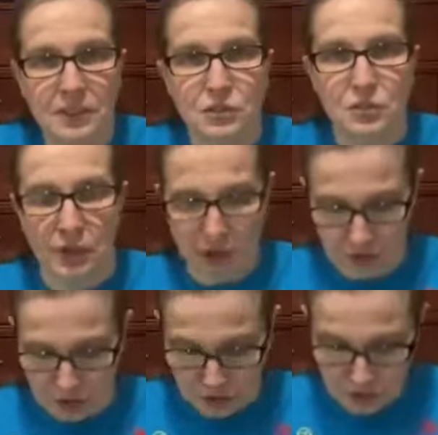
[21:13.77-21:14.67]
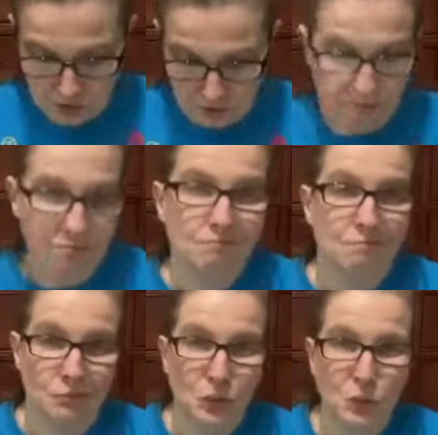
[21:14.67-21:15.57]
these transfers
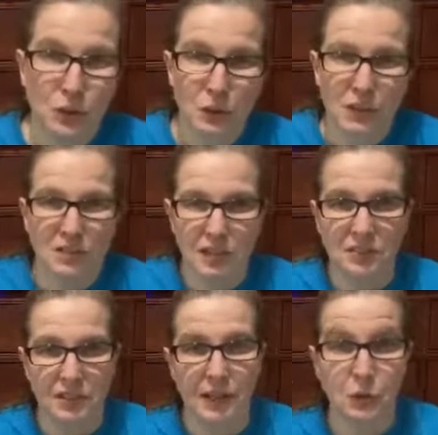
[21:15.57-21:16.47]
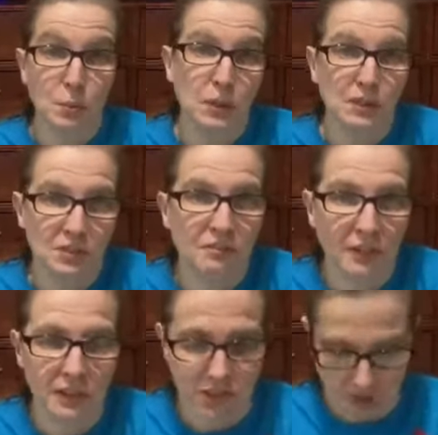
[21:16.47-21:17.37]
is really what it sounds like. We're putting some
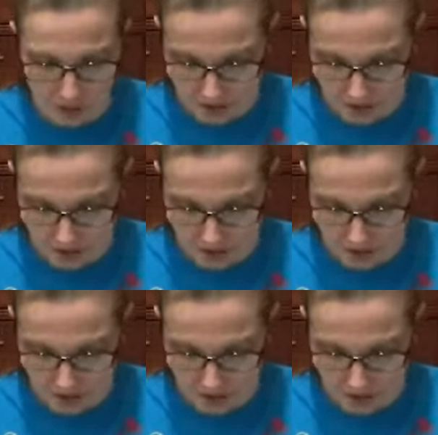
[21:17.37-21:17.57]
fuzz on